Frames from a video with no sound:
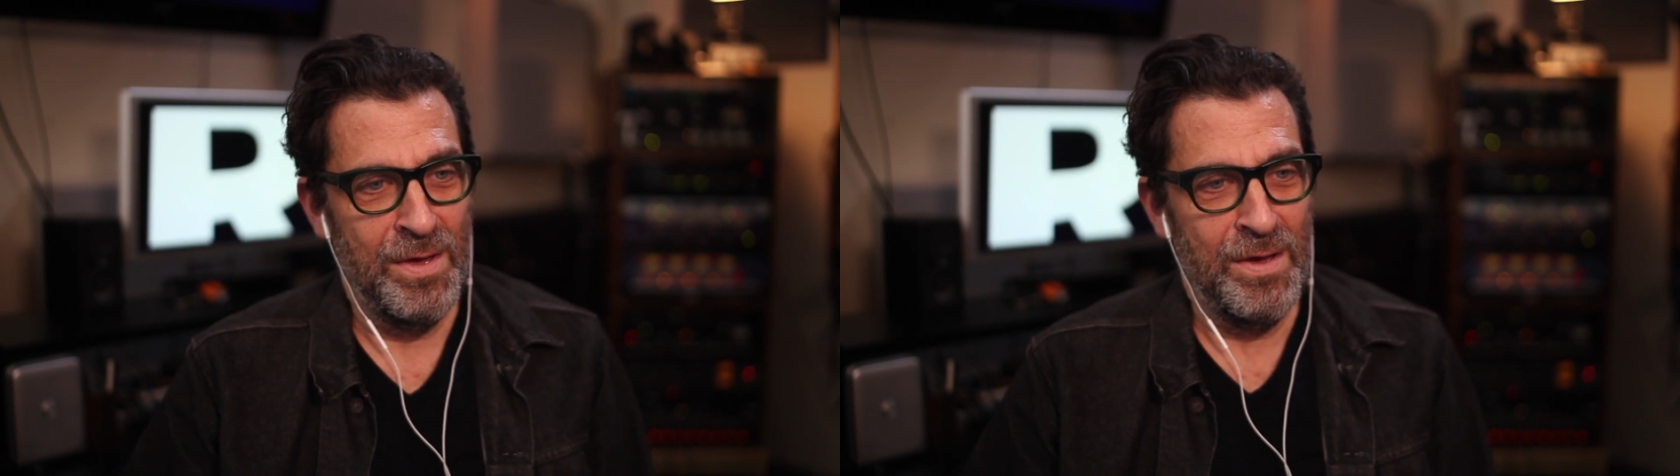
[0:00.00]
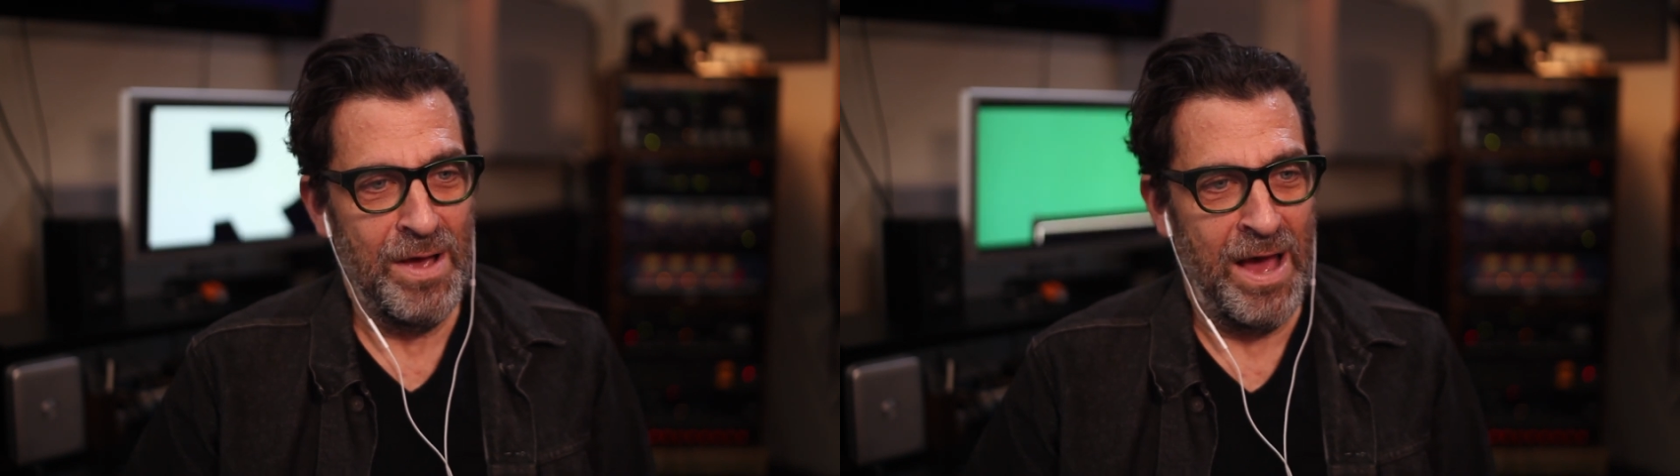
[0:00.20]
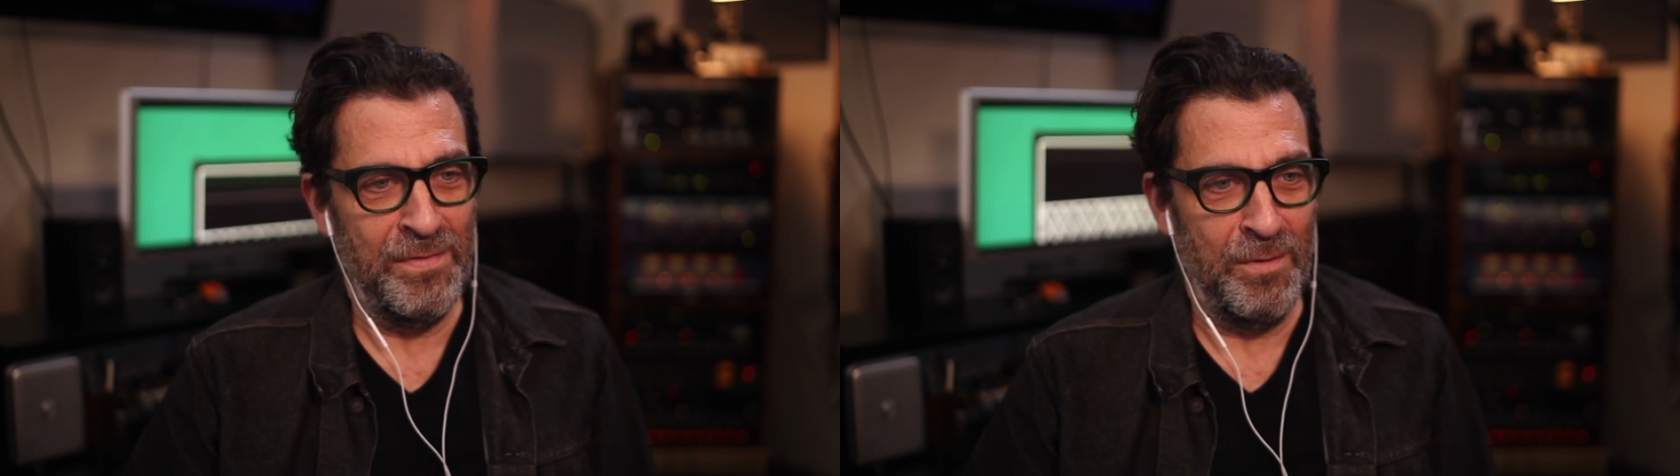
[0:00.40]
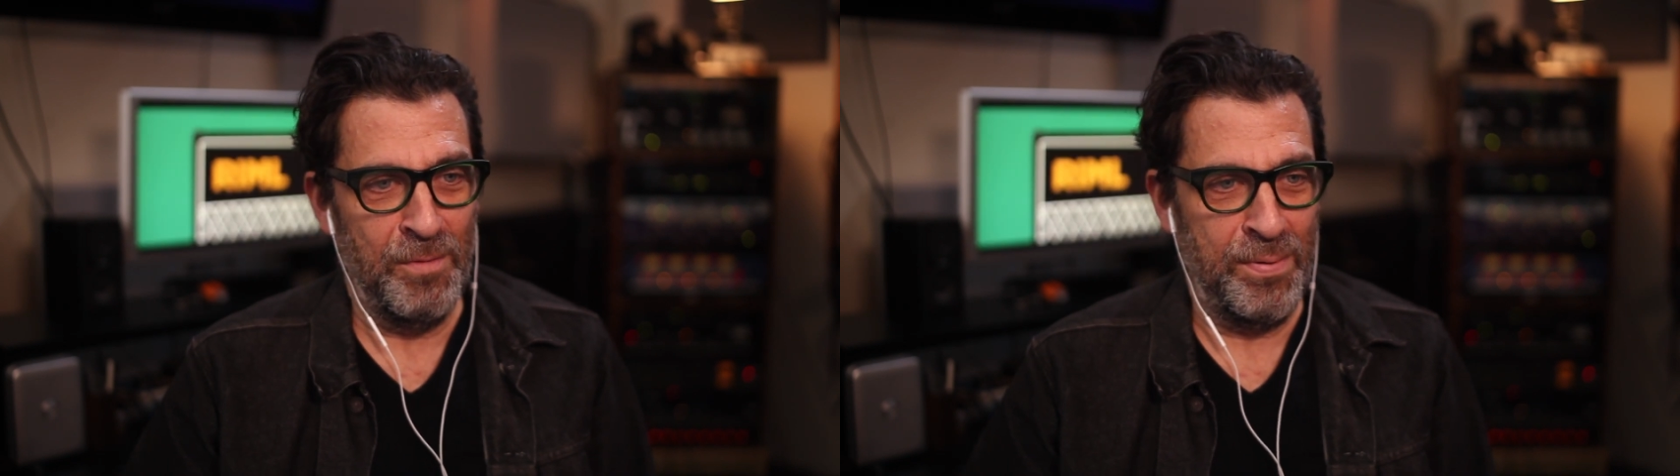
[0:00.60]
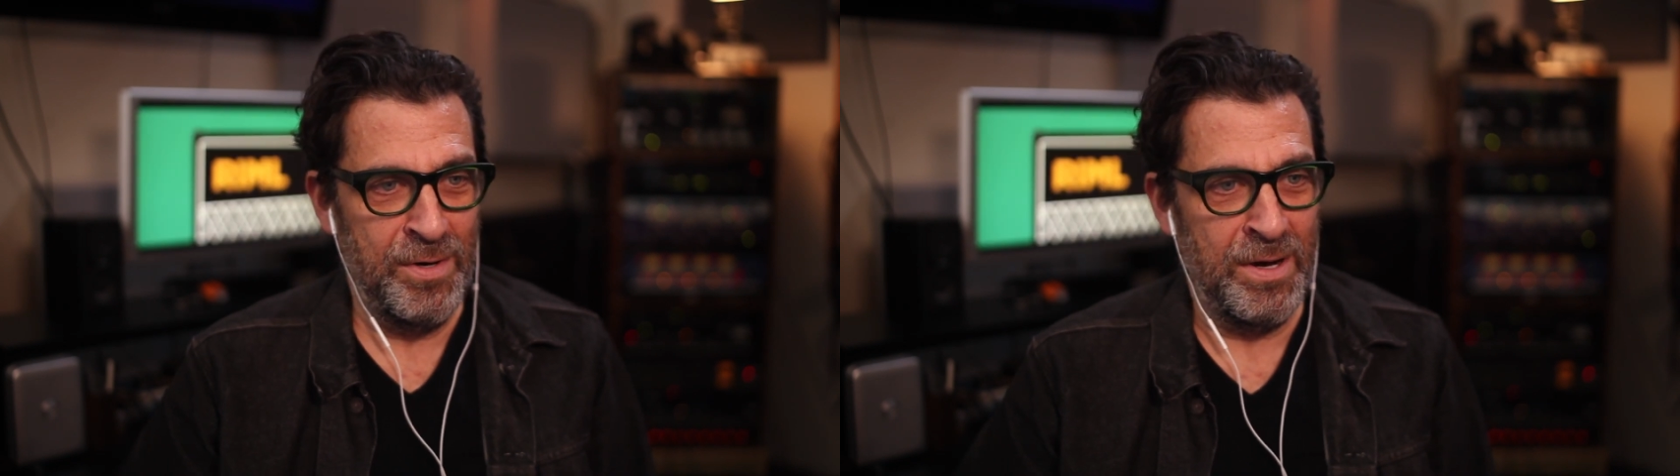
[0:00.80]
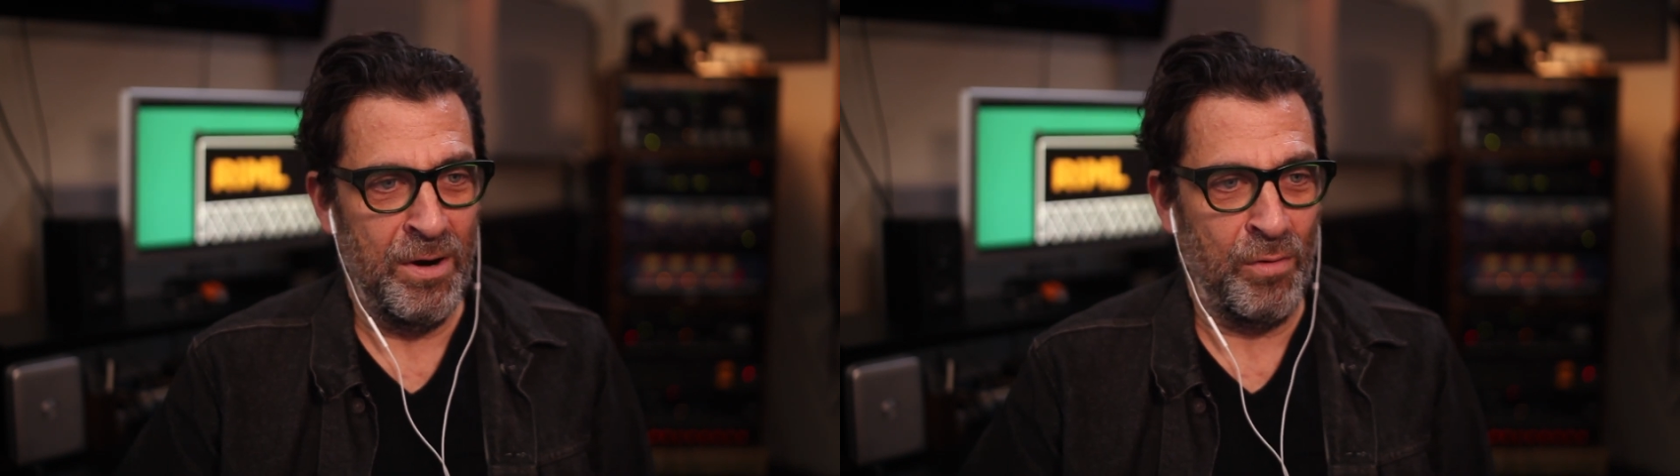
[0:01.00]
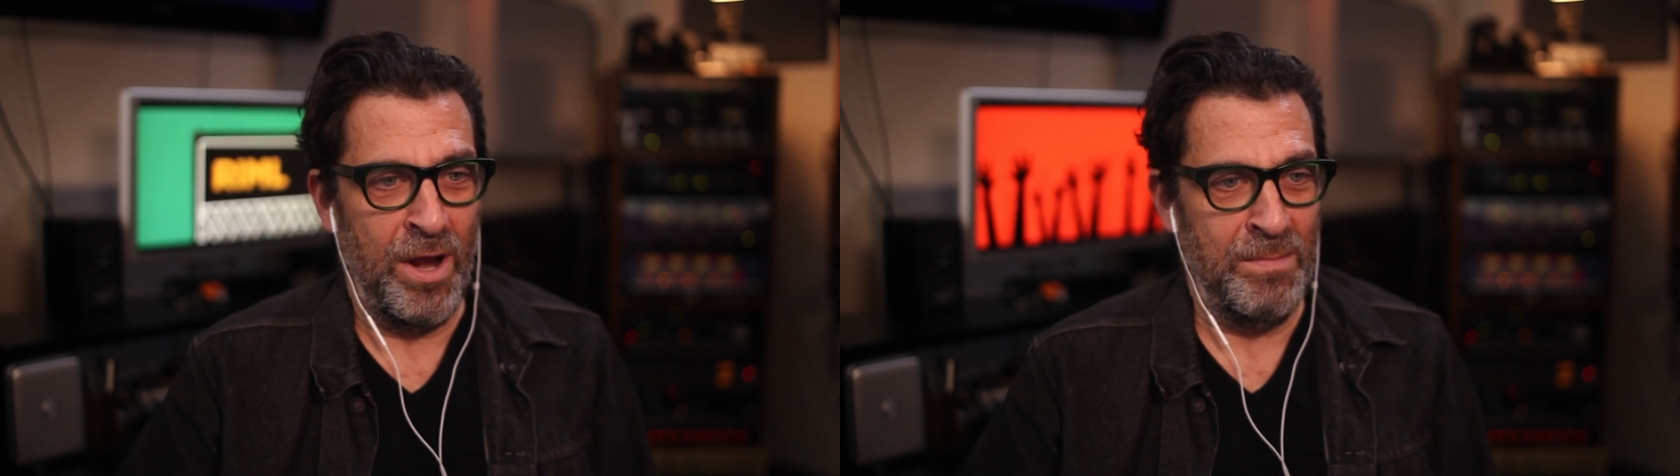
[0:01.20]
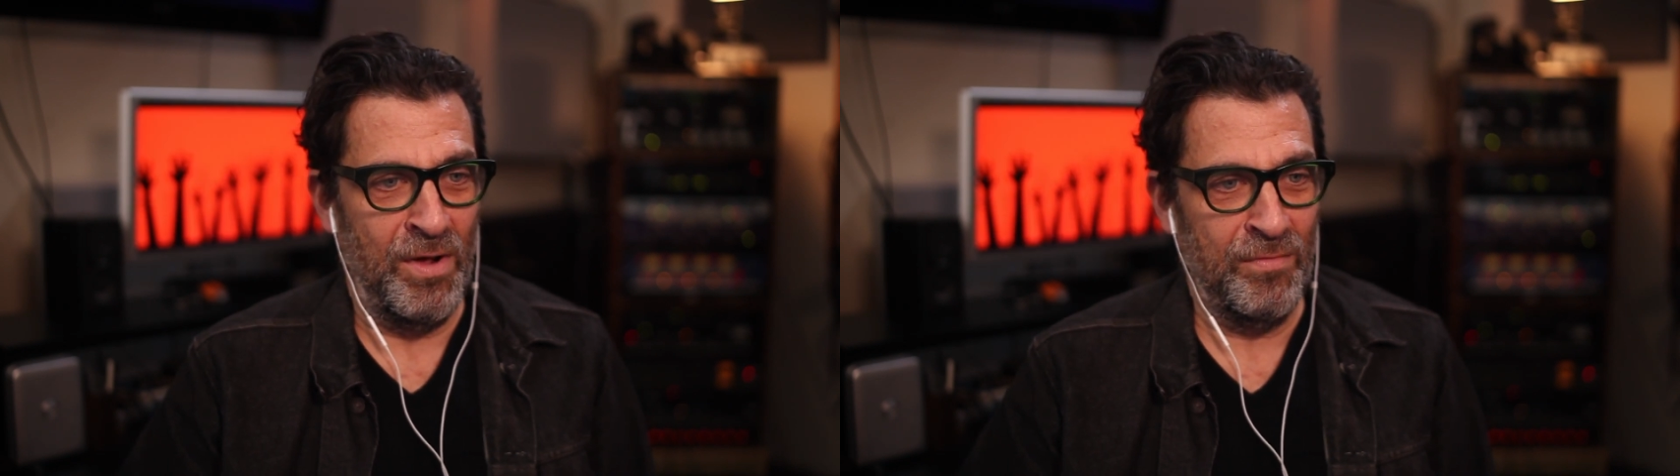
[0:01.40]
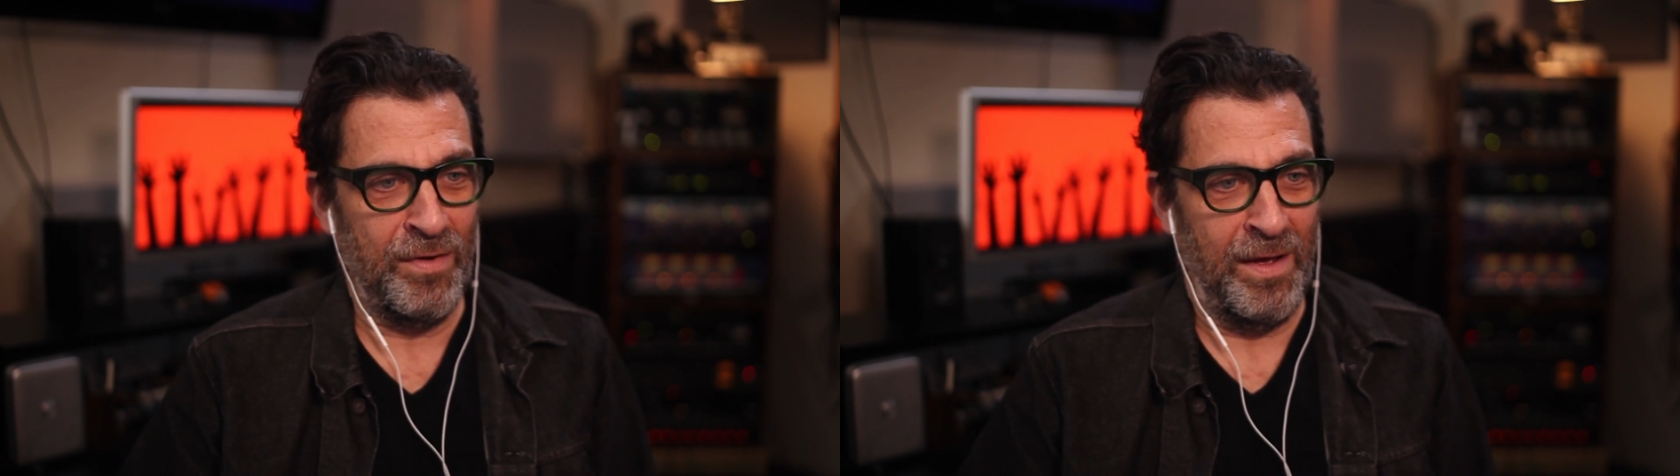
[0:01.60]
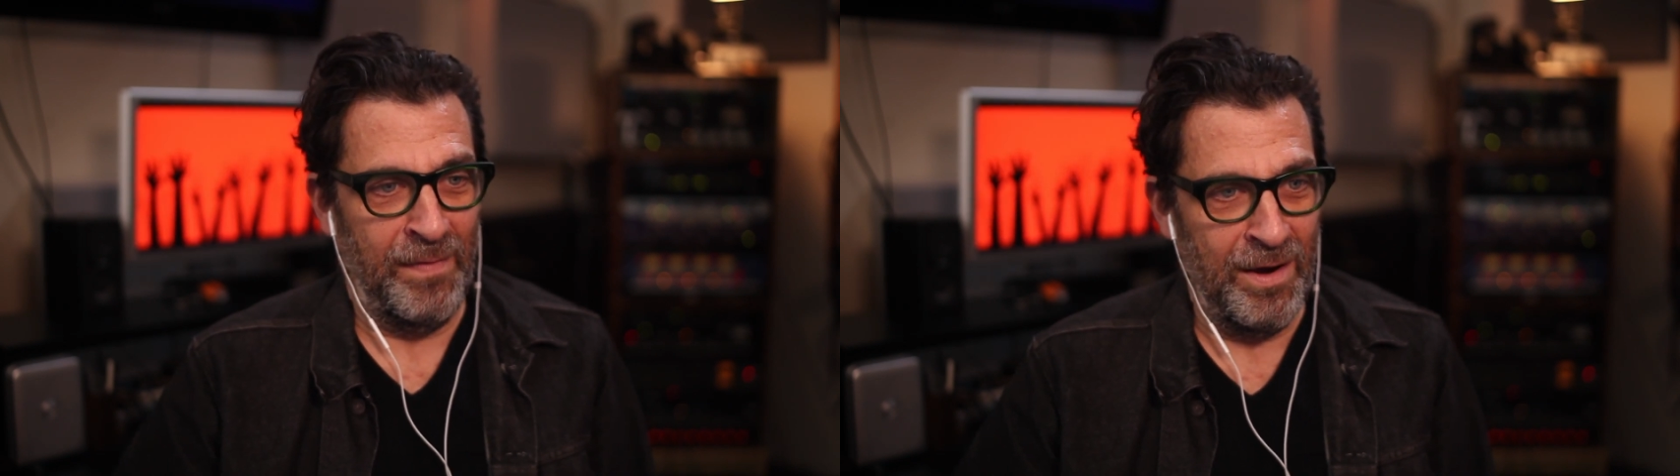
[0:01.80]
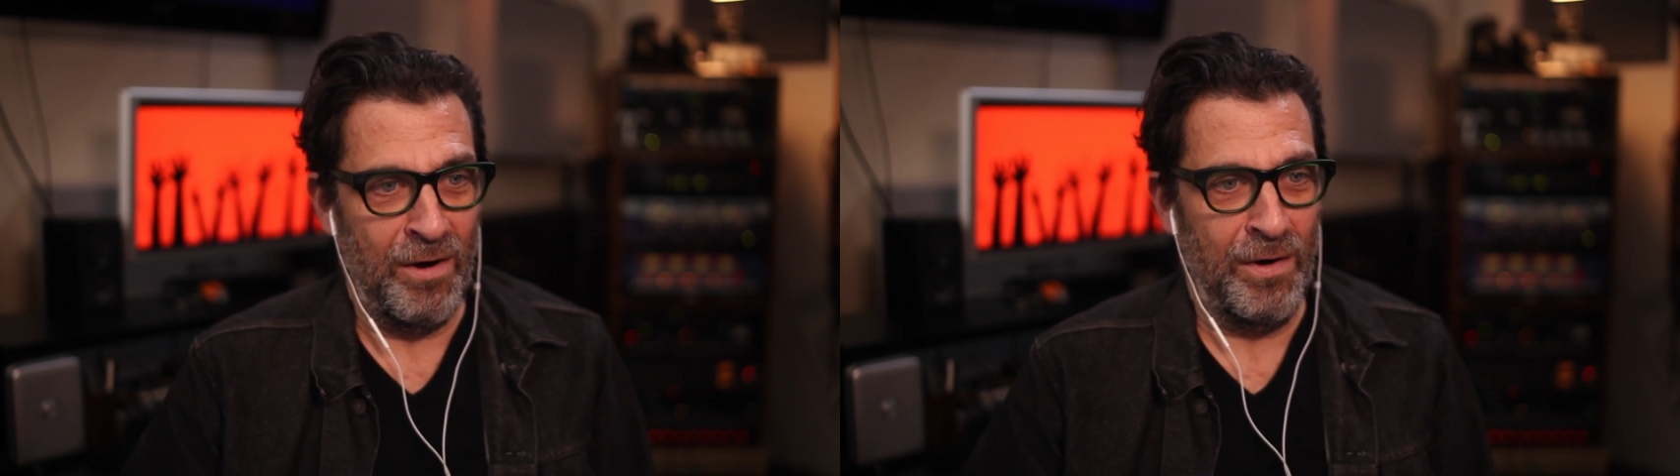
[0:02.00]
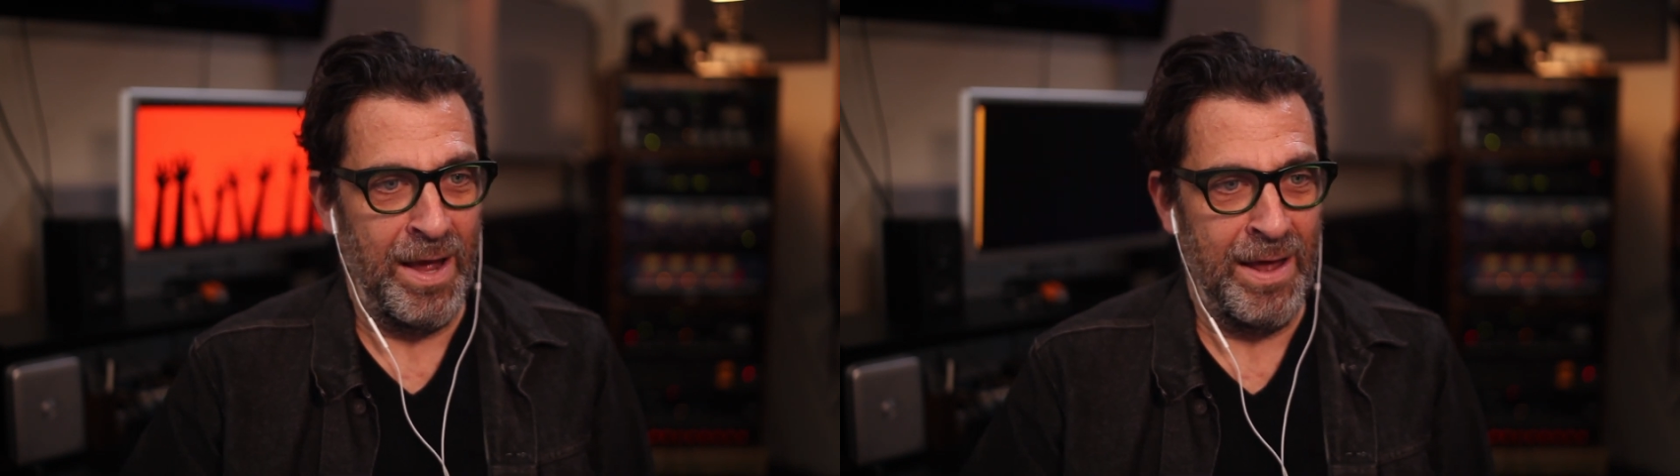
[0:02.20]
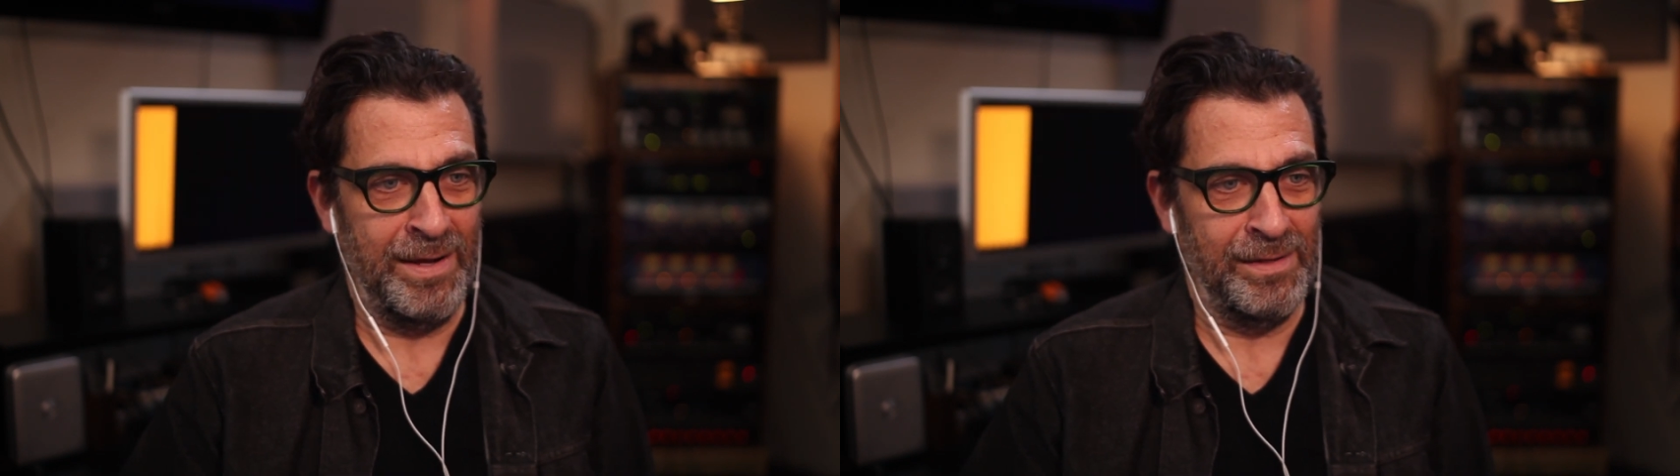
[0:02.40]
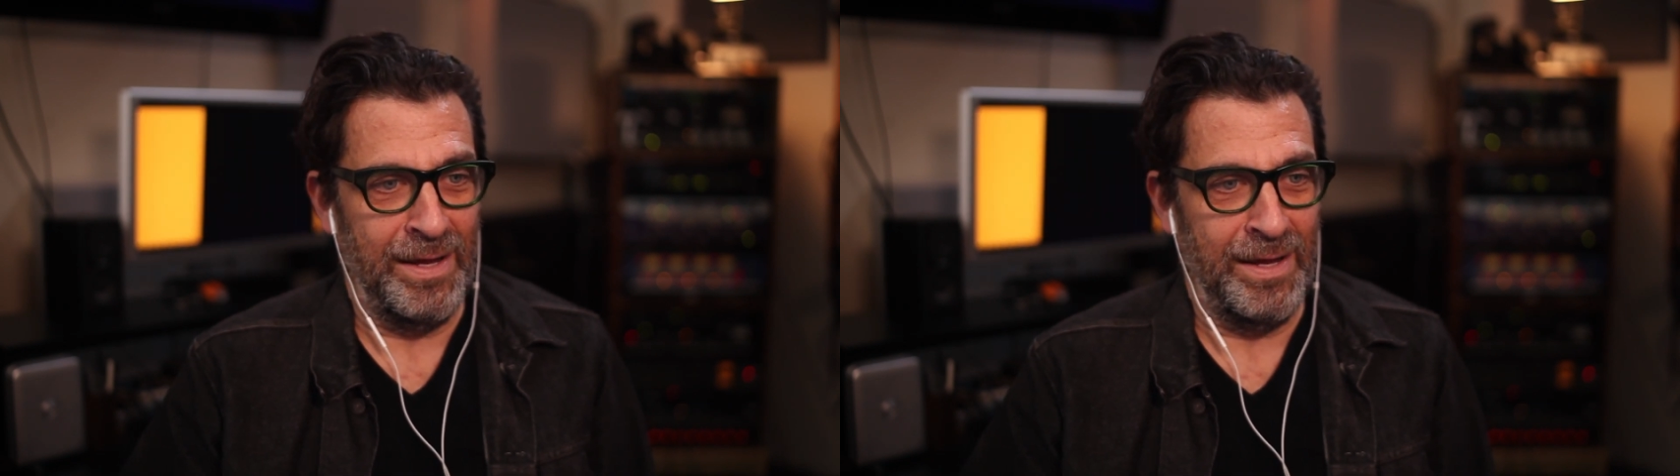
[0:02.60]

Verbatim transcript: and putting out great music and they are getting